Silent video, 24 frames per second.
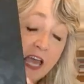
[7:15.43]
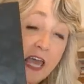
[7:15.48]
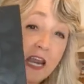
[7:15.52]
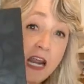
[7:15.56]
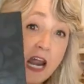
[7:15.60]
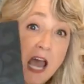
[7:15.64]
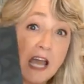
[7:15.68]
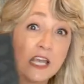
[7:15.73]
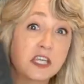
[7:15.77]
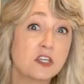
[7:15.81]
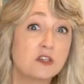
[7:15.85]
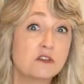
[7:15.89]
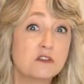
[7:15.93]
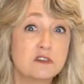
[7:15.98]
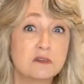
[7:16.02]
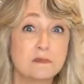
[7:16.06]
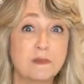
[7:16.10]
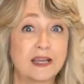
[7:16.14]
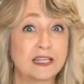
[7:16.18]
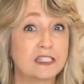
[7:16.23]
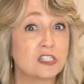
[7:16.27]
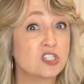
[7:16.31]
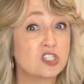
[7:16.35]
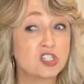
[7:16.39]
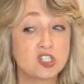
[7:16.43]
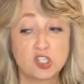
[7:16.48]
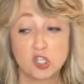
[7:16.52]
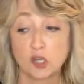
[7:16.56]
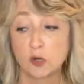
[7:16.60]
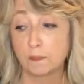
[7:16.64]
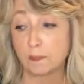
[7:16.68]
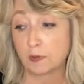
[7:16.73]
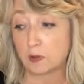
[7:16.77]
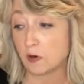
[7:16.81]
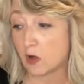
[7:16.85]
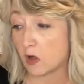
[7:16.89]
And I used my
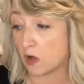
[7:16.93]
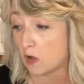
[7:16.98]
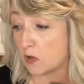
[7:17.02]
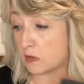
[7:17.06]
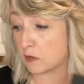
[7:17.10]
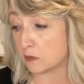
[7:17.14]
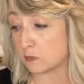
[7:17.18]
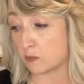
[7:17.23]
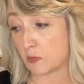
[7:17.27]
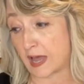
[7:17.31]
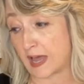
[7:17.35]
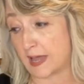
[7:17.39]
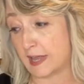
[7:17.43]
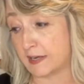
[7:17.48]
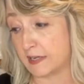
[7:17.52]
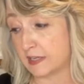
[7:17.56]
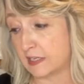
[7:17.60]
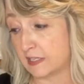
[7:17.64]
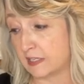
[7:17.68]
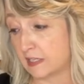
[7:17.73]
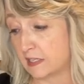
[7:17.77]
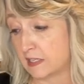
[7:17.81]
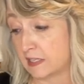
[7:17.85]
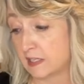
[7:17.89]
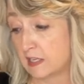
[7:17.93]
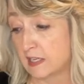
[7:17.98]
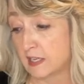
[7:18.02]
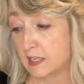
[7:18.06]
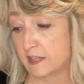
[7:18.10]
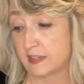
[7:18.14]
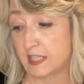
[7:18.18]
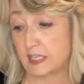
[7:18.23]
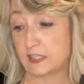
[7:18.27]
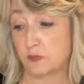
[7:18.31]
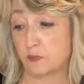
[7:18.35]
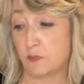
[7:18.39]
super old one,
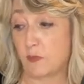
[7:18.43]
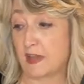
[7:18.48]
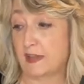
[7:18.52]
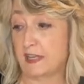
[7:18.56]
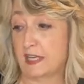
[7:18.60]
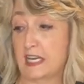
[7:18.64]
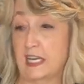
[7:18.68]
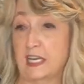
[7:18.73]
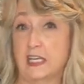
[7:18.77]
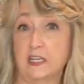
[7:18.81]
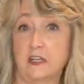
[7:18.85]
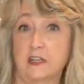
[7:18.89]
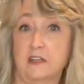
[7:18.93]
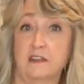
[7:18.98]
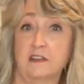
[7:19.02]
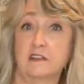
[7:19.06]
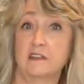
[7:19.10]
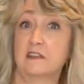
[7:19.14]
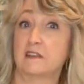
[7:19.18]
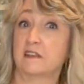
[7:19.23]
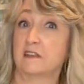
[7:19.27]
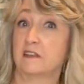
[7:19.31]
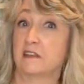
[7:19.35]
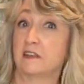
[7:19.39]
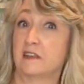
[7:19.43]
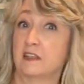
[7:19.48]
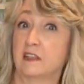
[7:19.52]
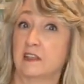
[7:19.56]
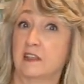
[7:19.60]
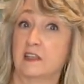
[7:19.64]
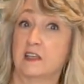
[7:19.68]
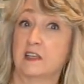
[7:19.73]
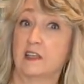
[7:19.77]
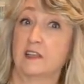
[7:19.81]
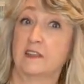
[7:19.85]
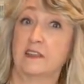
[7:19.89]
this one here,
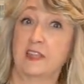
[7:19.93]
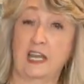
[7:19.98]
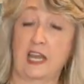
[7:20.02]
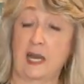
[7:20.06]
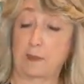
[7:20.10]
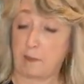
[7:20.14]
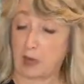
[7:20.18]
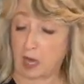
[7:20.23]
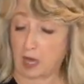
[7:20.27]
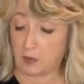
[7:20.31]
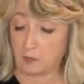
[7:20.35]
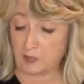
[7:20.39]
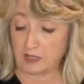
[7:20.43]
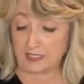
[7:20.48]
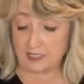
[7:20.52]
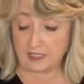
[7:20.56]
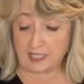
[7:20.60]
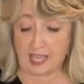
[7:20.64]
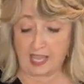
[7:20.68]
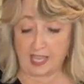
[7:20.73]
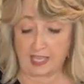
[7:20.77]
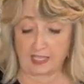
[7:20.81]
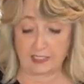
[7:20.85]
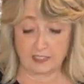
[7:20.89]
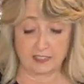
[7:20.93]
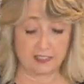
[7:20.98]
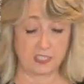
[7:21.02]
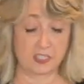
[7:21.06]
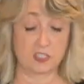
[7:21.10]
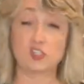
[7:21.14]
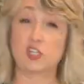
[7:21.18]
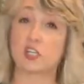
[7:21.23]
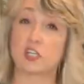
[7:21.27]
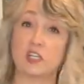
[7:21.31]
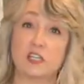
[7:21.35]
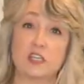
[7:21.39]
that I'm always saying is
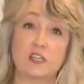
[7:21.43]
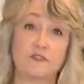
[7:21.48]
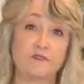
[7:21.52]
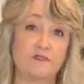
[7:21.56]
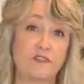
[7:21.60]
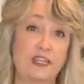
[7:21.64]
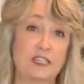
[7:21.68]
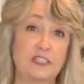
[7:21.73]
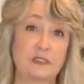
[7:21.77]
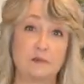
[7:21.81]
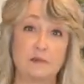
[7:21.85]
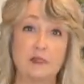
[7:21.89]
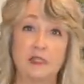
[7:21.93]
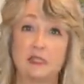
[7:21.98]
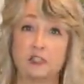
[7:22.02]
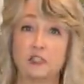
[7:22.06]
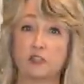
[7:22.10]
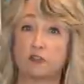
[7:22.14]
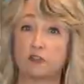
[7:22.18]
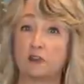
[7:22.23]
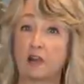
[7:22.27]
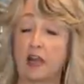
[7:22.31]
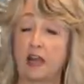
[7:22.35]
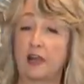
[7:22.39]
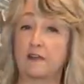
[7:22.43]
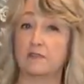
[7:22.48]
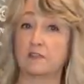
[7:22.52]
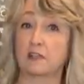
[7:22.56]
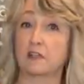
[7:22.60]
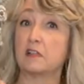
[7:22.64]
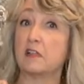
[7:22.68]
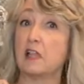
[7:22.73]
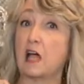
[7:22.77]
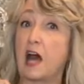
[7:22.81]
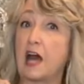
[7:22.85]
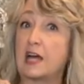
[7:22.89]
such a good investment in your
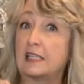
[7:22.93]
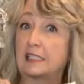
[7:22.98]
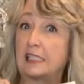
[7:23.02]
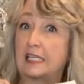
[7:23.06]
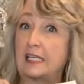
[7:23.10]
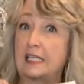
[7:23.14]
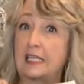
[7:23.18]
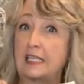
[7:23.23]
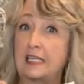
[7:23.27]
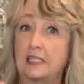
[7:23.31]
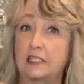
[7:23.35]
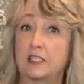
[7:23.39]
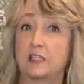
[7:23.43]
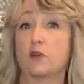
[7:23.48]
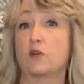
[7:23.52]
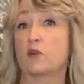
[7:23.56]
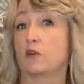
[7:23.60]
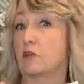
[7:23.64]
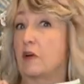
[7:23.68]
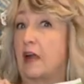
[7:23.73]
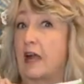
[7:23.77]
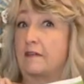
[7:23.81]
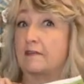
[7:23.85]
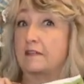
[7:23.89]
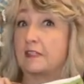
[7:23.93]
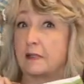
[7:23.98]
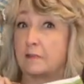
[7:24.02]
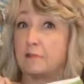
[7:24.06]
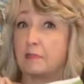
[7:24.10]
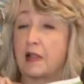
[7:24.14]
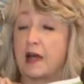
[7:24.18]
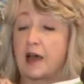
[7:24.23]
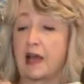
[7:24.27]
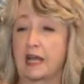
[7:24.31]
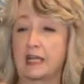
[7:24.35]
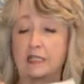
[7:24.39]
craft closet or craft
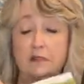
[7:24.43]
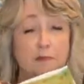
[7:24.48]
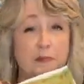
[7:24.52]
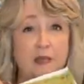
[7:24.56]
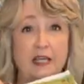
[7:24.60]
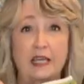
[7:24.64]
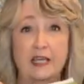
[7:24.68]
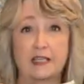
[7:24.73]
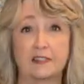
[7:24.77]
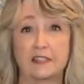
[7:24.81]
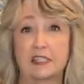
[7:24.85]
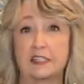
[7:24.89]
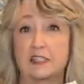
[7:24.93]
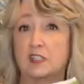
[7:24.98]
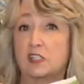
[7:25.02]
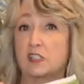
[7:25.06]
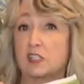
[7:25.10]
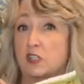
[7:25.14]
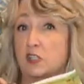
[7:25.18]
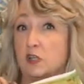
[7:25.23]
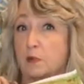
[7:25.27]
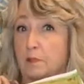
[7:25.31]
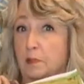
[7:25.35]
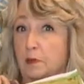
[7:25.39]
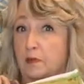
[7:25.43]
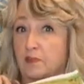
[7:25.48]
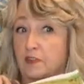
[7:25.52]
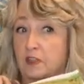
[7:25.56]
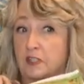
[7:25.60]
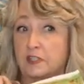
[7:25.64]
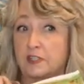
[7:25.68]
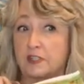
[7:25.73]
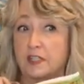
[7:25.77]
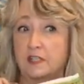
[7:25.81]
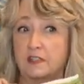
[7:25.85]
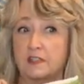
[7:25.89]
supplies because it's super
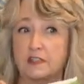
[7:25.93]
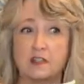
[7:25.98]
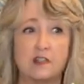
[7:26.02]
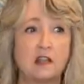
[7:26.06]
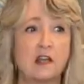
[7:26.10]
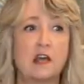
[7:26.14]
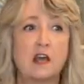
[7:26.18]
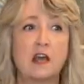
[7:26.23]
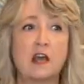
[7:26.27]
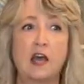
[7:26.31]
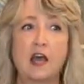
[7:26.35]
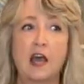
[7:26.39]
versatile.